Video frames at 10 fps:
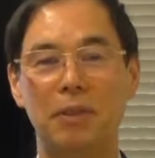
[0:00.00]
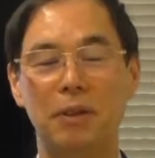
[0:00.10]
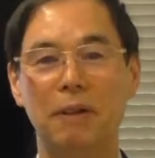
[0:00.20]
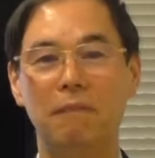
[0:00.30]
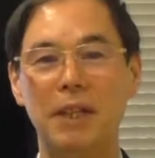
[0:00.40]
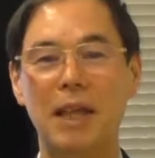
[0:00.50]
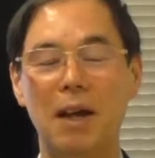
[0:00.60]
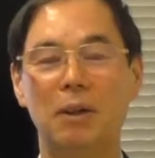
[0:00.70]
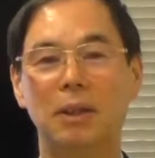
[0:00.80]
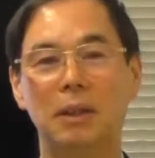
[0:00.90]
through
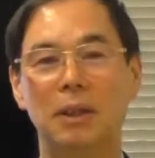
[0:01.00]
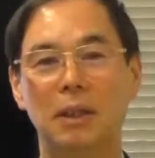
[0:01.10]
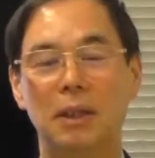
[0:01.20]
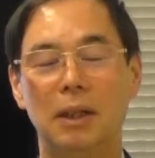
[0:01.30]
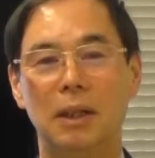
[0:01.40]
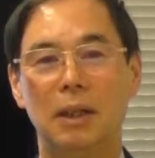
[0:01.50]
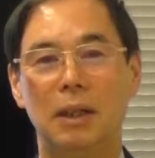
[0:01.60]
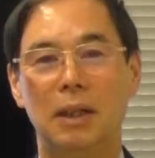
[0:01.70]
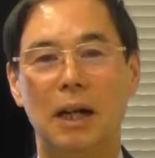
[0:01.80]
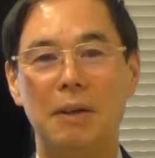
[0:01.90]
video.
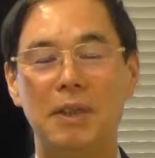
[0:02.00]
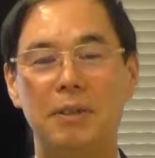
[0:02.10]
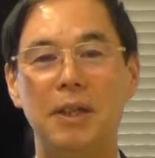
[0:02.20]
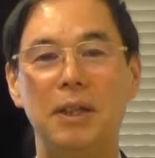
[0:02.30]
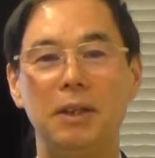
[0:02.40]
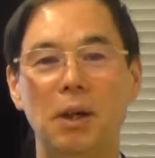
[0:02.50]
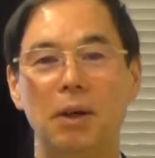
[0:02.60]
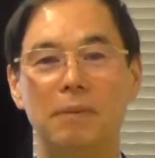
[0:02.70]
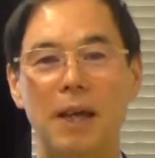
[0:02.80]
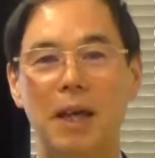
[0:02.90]
I'm the Dean
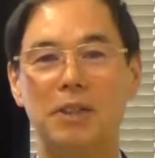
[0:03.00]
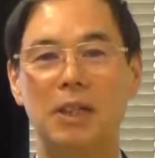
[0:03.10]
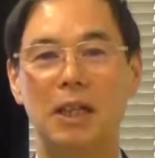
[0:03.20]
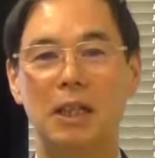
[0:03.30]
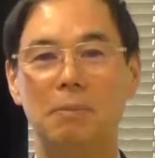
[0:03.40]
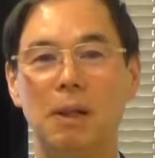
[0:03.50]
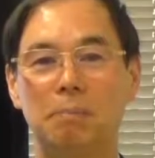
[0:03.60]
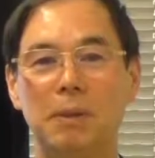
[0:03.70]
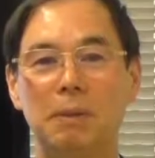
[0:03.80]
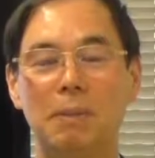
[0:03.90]
of Asian
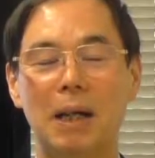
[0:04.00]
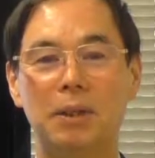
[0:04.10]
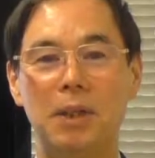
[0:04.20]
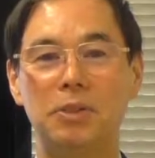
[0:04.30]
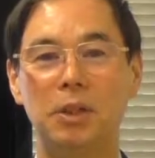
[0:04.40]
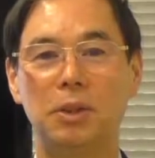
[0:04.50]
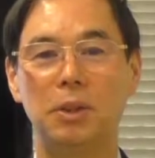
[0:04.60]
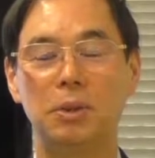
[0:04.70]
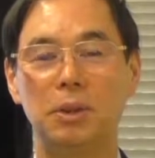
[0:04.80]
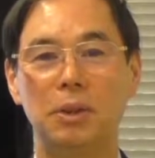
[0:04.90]
Development Bank
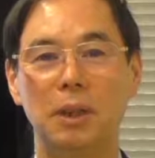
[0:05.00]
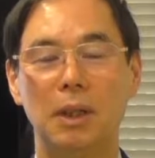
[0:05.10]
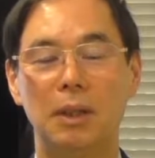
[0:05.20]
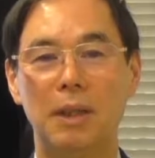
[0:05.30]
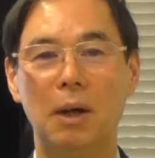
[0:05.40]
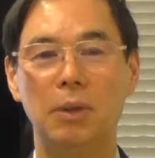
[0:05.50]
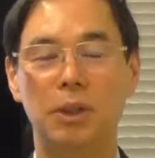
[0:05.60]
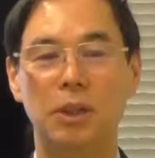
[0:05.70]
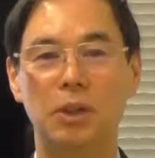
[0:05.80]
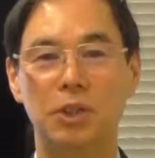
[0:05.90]
Institute,
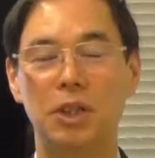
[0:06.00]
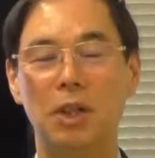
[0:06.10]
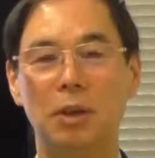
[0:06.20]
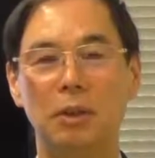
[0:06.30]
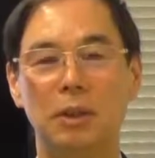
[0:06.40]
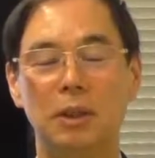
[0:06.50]
Naoyuki Yoshino.